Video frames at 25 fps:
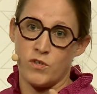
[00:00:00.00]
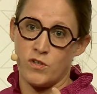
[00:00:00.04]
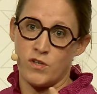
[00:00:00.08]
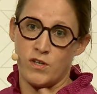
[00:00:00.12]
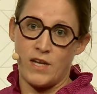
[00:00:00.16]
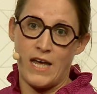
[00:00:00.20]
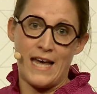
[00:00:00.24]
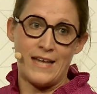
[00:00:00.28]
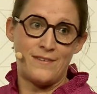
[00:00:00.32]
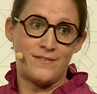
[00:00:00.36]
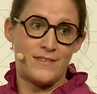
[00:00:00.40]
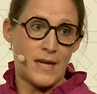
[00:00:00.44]

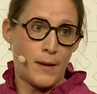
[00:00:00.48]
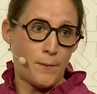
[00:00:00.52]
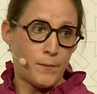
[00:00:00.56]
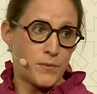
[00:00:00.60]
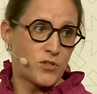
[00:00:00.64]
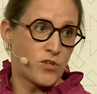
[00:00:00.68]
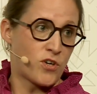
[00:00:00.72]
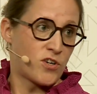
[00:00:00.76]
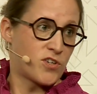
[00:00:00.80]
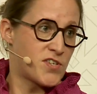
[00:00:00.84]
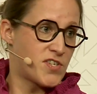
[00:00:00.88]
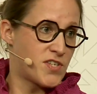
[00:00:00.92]

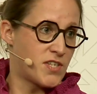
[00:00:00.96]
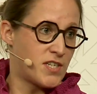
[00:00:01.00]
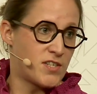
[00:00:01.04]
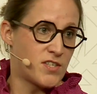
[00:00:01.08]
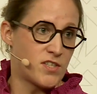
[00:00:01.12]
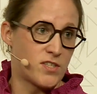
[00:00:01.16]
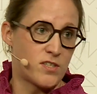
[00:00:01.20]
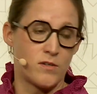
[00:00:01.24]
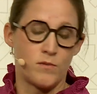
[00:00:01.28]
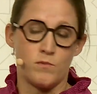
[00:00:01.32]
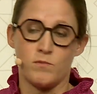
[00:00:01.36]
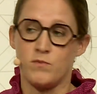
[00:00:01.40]
adapt our
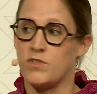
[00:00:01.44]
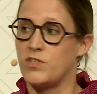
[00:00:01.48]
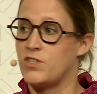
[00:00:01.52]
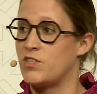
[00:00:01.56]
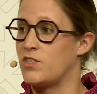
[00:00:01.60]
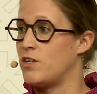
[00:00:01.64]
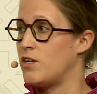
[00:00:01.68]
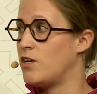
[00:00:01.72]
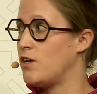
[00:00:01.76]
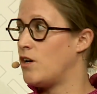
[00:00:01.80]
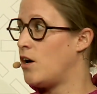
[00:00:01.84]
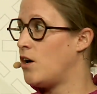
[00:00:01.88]
systems
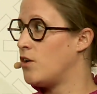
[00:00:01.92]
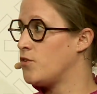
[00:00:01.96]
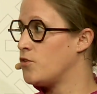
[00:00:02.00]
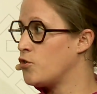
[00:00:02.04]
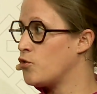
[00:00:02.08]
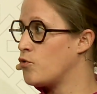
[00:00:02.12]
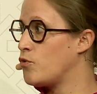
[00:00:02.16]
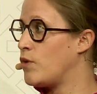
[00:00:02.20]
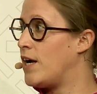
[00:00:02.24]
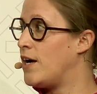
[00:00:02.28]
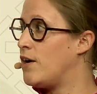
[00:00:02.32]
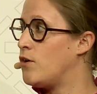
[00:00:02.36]
on the
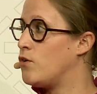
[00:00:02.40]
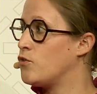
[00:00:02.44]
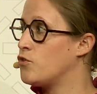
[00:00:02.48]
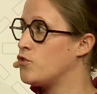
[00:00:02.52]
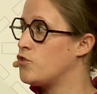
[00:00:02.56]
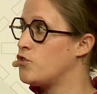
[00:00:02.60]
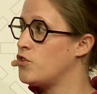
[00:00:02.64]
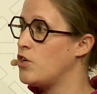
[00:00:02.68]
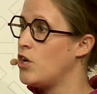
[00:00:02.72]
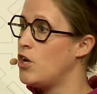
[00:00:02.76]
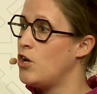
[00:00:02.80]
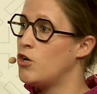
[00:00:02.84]
ground,
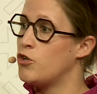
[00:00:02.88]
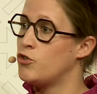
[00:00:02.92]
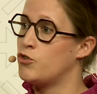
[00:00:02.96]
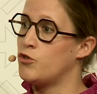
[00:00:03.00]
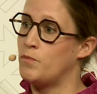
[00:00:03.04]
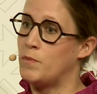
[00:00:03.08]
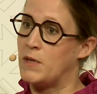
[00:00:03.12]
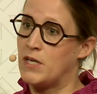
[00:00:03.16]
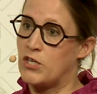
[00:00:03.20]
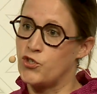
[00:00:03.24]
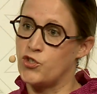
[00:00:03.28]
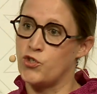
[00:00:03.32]
to
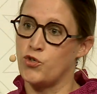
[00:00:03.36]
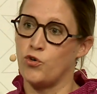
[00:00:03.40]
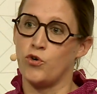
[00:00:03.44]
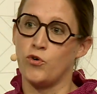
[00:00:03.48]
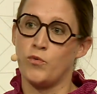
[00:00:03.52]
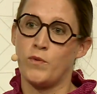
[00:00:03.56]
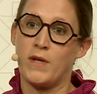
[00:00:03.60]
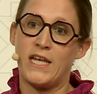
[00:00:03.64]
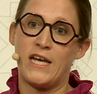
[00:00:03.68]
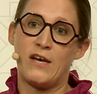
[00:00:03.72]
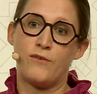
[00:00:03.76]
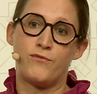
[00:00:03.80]
make sure
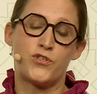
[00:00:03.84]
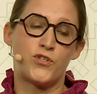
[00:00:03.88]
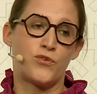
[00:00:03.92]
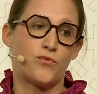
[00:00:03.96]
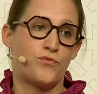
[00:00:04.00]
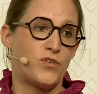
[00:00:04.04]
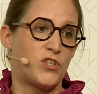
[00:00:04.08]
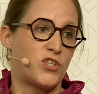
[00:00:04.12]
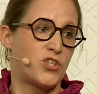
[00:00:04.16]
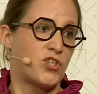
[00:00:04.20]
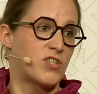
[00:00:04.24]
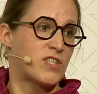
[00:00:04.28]
we have
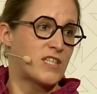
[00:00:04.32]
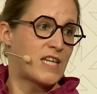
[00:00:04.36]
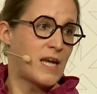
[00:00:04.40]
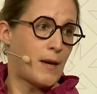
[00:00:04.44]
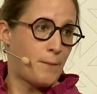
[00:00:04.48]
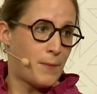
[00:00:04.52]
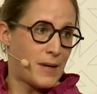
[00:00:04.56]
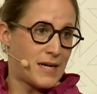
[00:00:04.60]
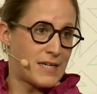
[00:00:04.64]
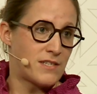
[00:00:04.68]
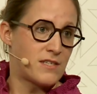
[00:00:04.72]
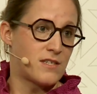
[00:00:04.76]
sufficient
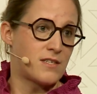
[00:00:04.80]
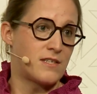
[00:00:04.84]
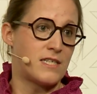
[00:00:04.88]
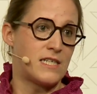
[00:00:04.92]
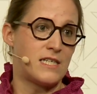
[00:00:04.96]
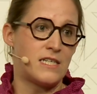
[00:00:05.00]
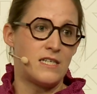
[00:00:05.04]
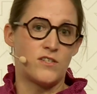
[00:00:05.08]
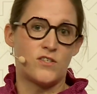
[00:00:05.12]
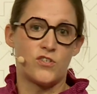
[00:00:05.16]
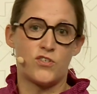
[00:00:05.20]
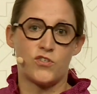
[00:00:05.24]

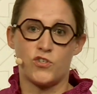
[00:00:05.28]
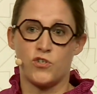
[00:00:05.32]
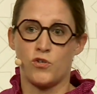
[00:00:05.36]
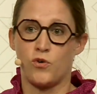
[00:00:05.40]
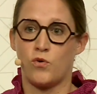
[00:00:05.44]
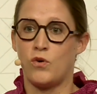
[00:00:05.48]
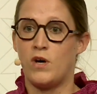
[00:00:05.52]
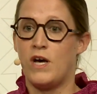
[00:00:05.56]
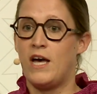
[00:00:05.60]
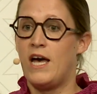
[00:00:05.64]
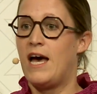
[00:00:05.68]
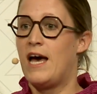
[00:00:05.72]
capacities.
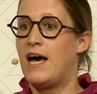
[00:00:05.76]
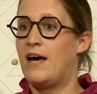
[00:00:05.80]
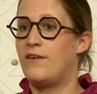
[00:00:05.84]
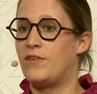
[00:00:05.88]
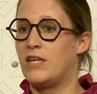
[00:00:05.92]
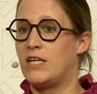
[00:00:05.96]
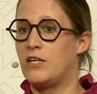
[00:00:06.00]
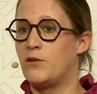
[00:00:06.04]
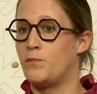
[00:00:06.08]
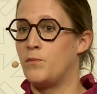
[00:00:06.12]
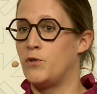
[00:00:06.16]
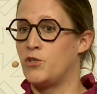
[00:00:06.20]
So I
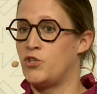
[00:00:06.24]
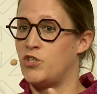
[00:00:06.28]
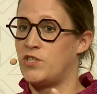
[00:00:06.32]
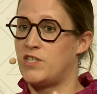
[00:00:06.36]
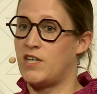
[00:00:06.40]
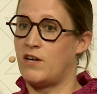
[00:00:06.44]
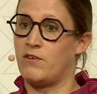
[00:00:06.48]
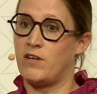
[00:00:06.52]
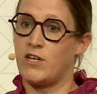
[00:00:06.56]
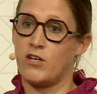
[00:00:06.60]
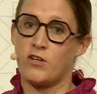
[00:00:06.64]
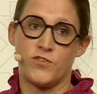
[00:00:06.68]
think
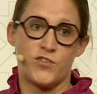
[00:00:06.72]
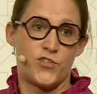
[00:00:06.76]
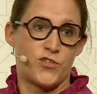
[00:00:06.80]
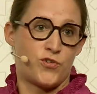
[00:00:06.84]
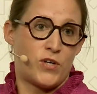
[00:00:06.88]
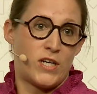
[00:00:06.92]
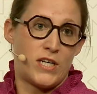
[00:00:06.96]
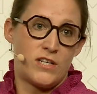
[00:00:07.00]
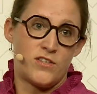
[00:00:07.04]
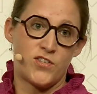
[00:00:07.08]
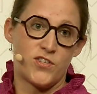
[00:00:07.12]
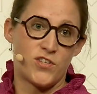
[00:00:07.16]
budgetary
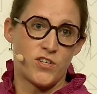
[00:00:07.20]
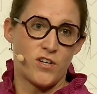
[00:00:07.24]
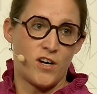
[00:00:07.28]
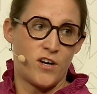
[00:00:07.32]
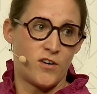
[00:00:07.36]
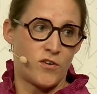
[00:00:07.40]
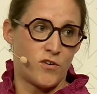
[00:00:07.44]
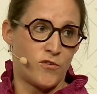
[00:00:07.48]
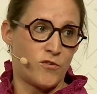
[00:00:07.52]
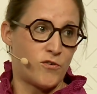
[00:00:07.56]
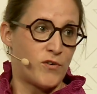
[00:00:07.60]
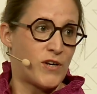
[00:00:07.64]
constraints
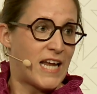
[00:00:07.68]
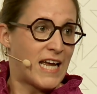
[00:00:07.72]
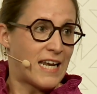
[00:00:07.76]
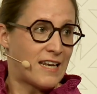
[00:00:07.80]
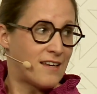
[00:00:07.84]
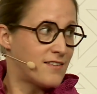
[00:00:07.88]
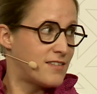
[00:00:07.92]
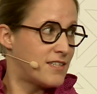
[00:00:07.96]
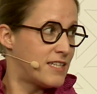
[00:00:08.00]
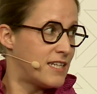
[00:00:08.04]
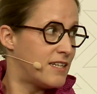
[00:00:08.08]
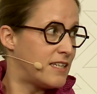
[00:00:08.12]
are a
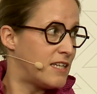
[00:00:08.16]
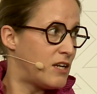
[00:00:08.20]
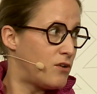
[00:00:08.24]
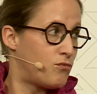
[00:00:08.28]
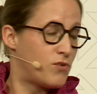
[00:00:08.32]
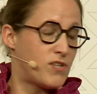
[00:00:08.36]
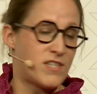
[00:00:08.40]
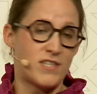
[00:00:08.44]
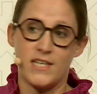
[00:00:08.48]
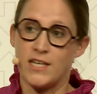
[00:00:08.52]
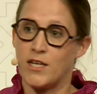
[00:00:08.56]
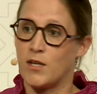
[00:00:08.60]
reality in
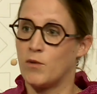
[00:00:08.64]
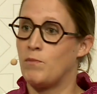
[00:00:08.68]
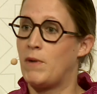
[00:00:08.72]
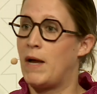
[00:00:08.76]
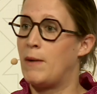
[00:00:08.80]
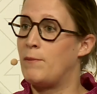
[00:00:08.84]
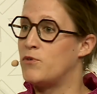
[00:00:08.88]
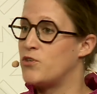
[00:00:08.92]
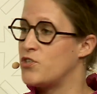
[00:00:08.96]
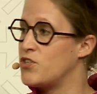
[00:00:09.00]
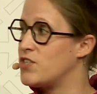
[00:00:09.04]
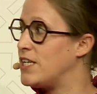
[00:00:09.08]
every single
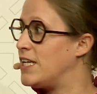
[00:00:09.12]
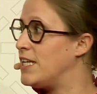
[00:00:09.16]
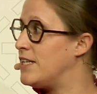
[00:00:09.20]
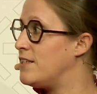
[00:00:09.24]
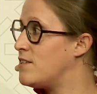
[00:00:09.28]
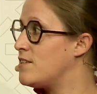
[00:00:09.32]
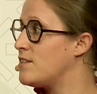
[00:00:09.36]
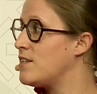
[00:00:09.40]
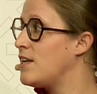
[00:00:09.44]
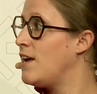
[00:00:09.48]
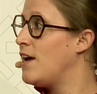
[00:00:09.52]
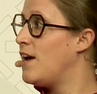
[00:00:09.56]
member
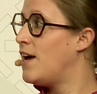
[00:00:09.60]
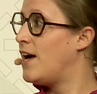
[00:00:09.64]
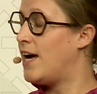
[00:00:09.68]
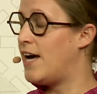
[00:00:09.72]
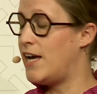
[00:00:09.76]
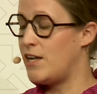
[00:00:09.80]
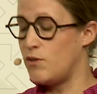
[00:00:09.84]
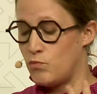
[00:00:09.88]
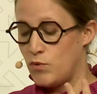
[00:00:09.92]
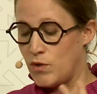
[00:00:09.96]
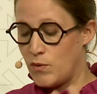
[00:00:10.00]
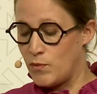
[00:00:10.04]
state,
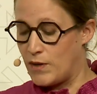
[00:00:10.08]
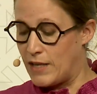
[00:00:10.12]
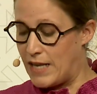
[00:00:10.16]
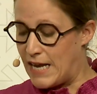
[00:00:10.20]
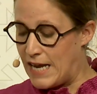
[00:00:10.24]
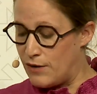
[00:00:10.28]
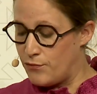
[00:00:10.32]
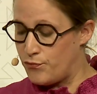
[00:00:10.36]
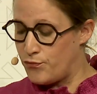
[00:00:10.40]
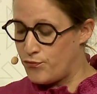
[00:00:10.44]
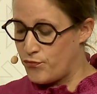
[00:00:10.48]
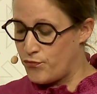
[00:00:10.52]
and we will
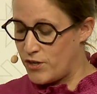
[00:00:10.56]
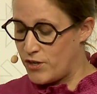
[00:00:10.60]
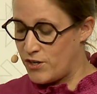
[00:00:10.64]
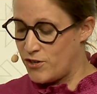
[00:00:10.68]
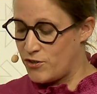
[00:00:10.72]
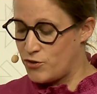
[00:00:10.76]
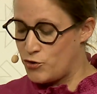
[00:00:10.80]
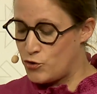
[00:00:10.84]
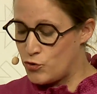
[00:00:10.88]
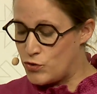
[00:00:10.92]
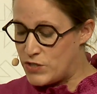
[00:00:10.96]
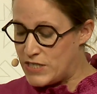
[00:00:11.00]
have
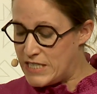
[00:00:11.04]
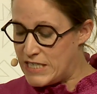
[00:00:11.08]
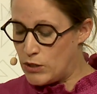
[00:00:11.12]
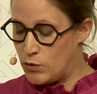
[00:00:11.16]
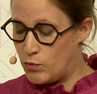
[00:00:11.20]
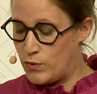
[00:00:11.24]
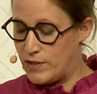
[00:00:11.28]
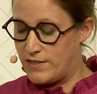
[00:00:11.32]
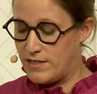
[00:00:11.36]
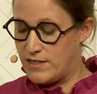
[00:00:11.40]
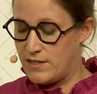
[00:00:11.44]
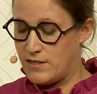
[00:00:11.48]
to deal
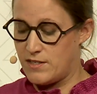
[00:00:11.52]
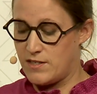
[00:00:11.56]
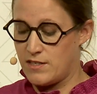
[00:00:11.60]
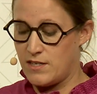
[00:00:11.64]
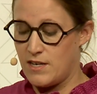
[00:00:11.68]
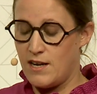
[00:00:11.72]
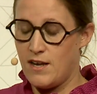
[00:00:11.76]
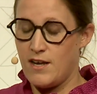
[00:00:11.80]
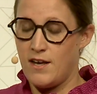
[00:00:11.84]
with it.